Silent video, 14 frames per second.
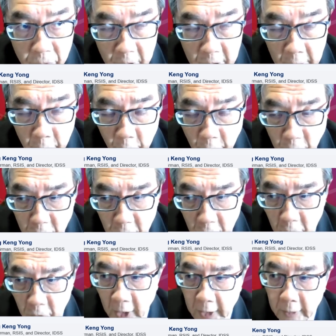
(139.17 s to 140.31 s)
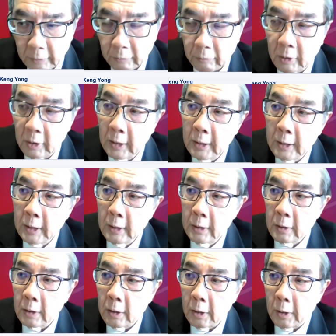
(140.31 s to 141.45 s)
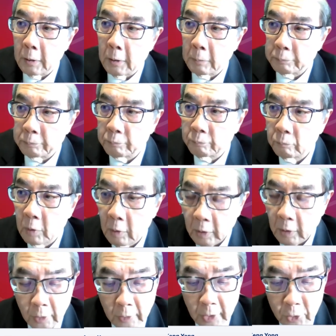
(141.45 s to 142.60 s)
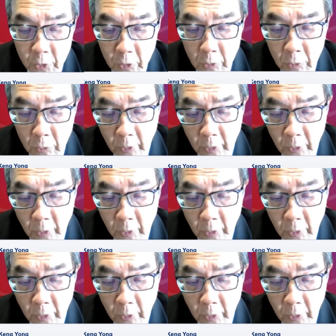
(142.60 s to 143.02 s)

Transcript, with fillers: the regional and uh, international